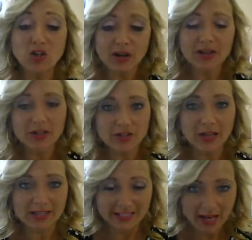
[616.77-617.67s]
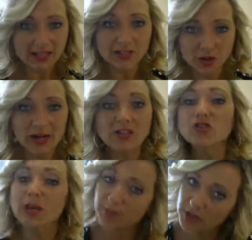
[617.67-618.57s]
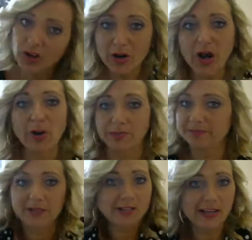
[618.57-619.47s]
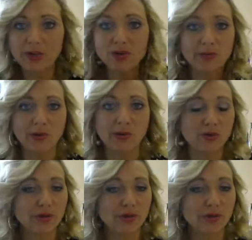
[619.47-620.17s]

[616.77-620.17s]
you get the sunscreens shipped to your home, just like you normally would.